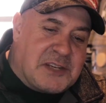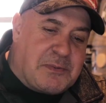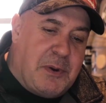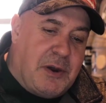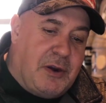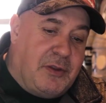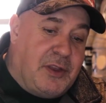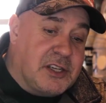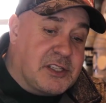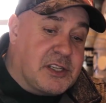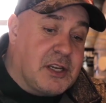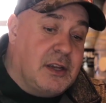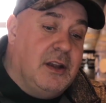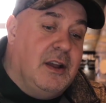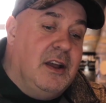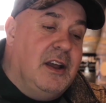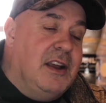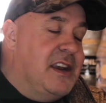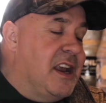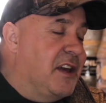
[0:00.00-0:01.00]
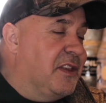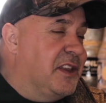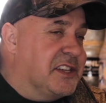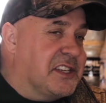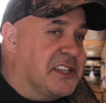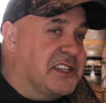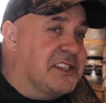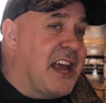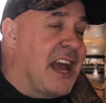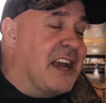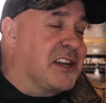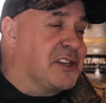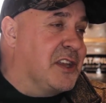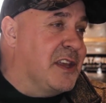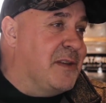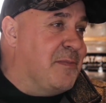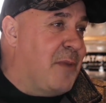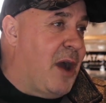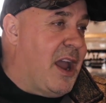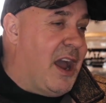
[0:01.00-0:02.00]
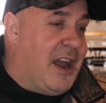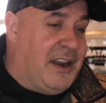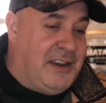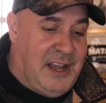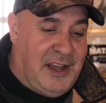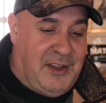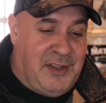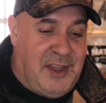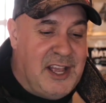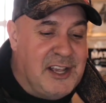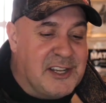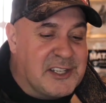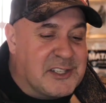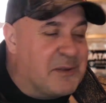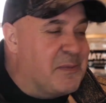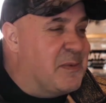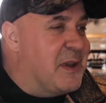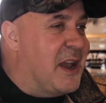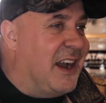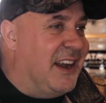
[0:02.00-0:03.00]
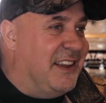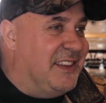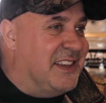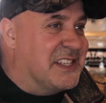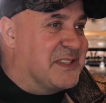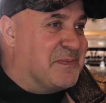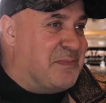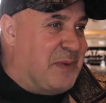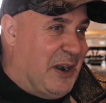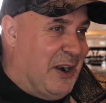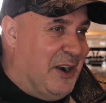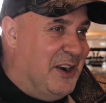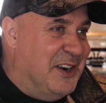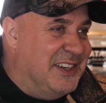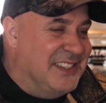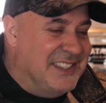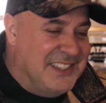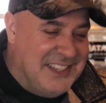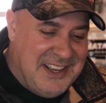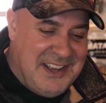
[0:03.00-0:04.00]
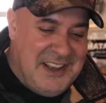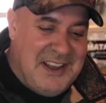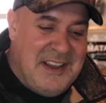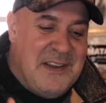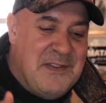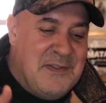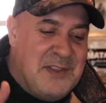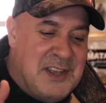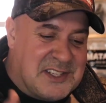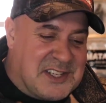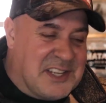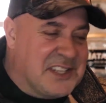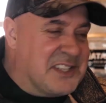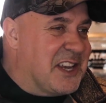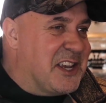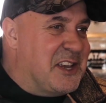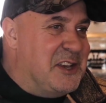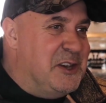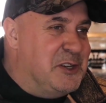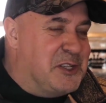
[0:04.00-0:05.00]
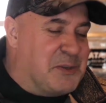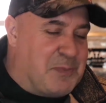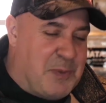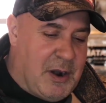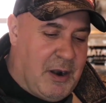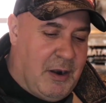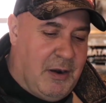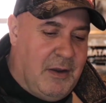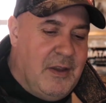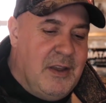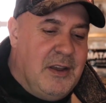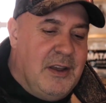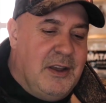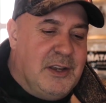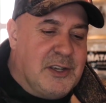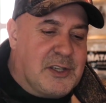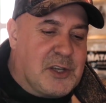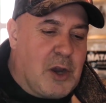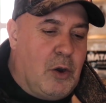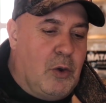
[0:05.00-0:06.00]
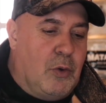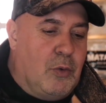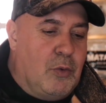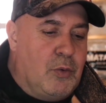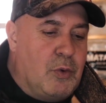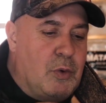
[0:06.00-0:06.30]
next beer, this is actually my idea. The history behind this beer, this is a huge beer. So